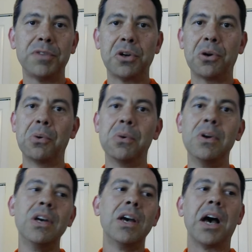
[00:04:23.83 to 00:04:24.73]
You know,
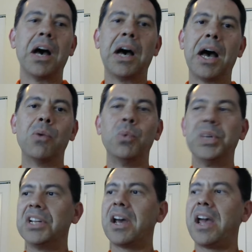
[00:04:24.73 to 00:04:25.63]
uh, we
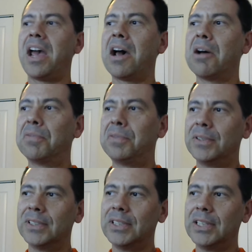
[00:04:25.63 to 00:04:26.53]
didn't have
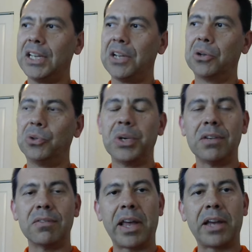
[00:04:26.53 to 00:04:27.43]
you know
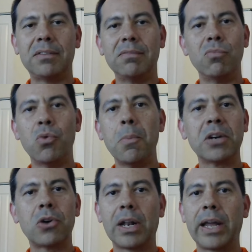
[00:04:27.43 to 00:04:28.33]
doing like rumen
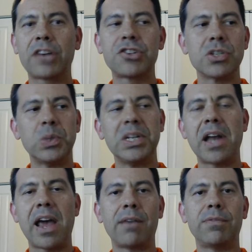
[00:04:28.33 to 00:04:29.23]
collections. We
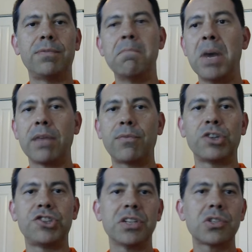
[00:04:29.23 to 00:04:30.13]
didn't have money for
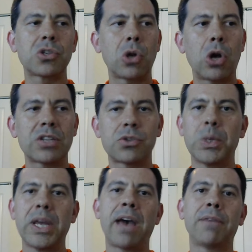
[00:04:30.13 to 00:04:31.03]
cheesecloth, so
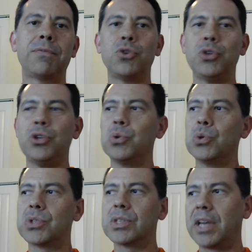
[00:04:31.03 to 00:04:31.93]
we have to
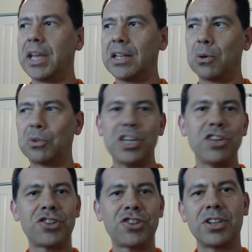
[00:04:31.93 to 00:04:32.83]
use like you know
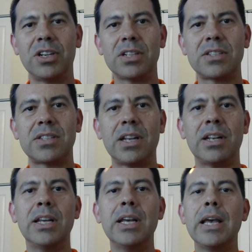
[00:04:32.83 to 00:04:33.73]
t-shirts
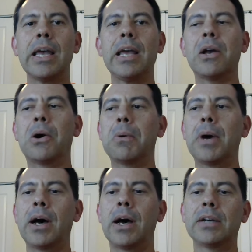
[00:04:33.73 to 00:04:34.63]
and you know
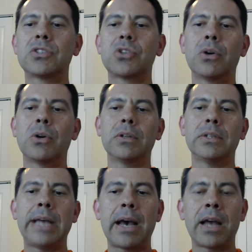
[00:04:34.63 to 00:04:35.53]
uh, so
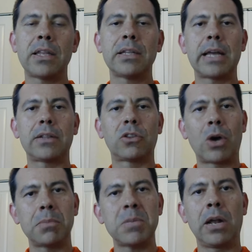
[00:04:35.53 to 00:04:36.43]
that i think that
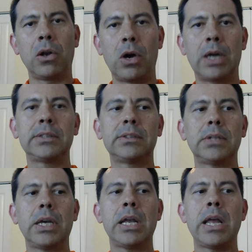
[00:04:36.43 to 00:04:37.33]
taught me a lot
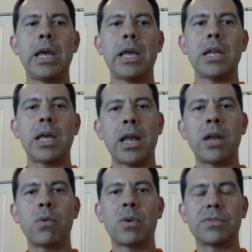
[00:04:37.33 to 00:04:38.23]
and then it, and
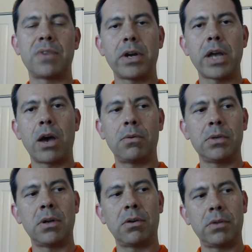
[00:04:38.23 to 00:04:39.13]
it was very help
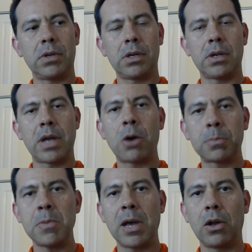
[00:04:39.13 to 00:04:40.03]
you know it helped
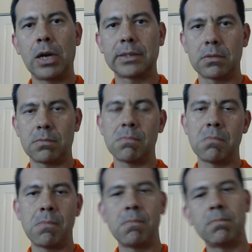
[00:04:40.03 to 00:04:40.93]
me a lot
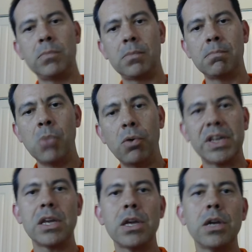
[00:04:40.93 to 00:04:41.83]

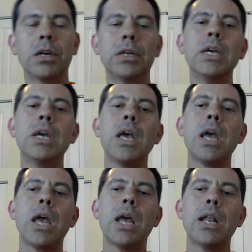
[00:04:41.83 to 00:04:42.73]
moving here
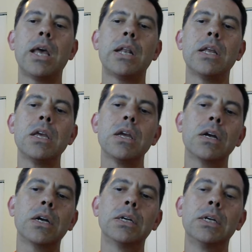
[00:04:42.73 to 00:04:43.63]
and then
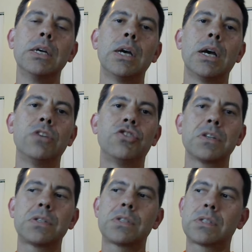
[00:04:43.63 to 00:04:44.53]
here
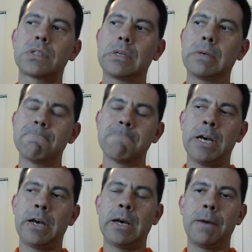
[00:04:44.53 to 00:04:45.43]
just
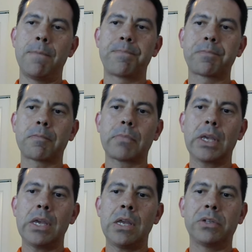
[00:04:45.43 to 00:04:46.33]
um,
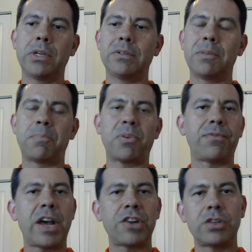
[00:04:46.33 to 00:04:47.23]
you know the, the
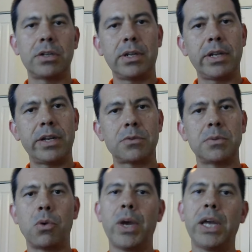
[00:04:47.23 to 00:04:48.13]
professionalism
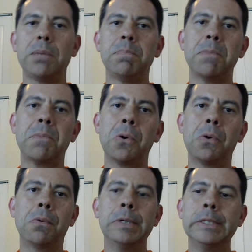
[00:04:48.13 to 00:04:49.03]
the way
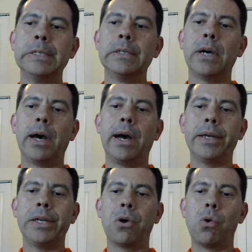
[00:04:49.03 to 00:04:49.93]
people uh,
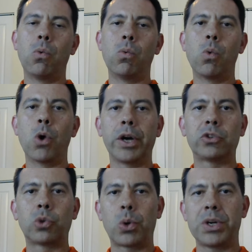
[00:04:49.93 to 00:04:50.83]
you know work
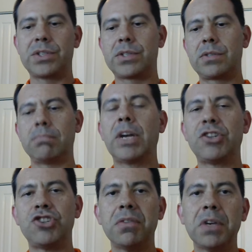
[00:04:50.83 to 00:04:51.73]
towards
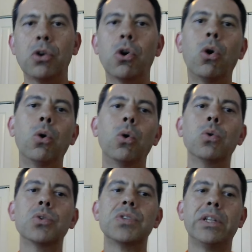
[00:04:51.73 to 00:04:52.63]
achieving
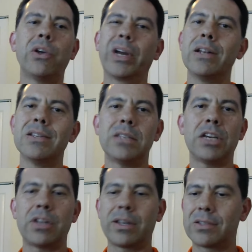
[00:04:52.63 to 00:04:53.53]
goals and the
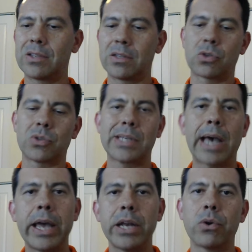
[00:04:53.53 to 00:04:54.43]
organization like the
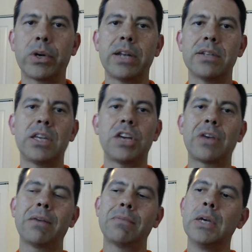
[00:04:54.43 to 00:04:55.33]
society organization
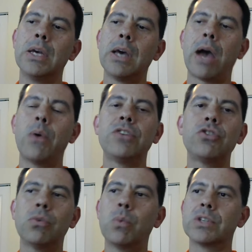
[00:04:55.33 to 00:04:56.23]
I, I went
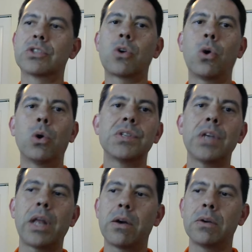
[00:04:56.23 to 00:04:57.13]
to wisconsin
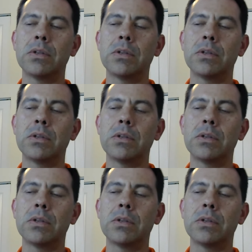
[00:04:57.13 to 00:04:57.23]
and I,